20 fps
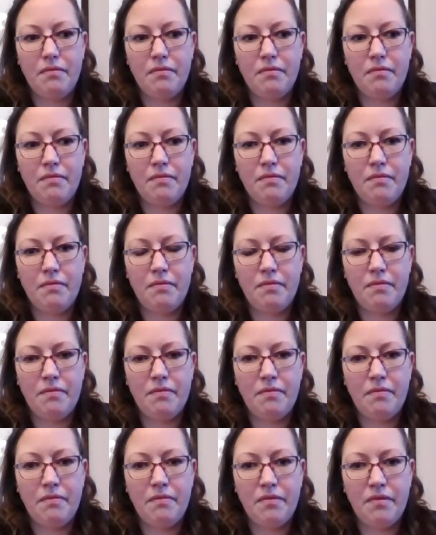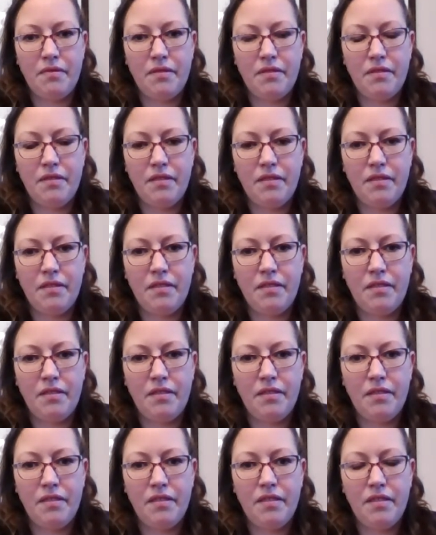
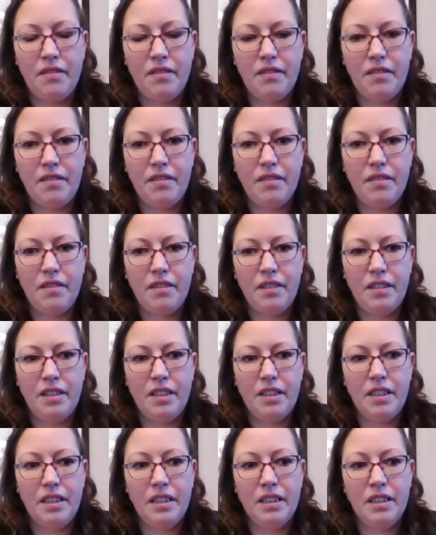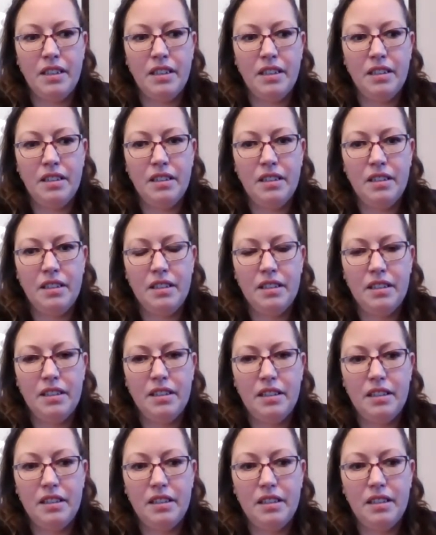
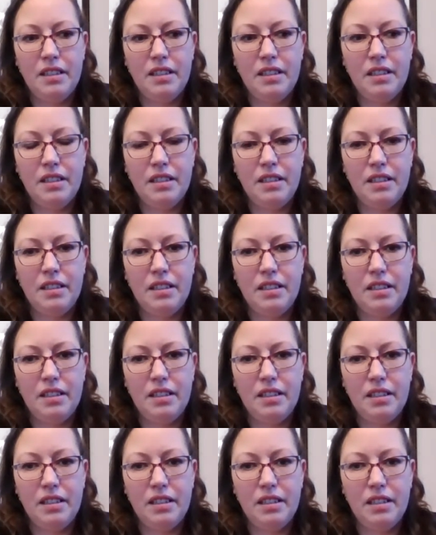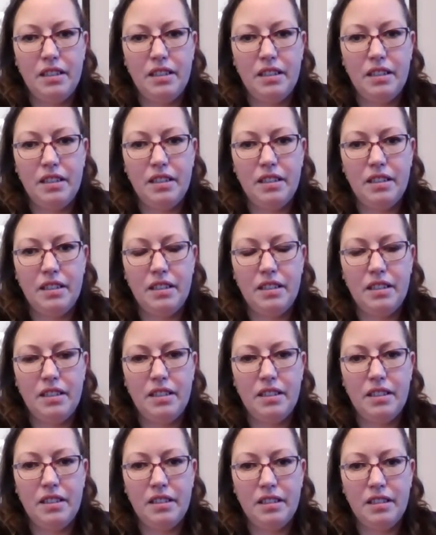
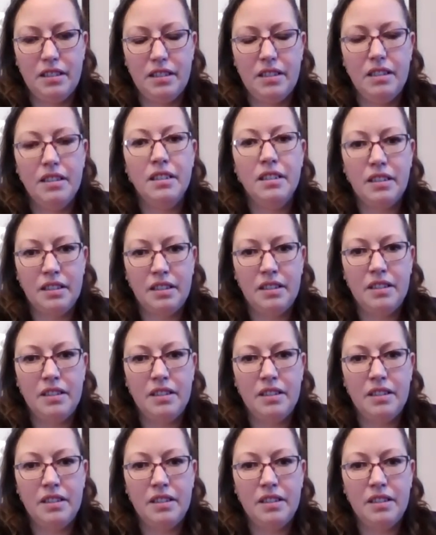The person shown says nothing.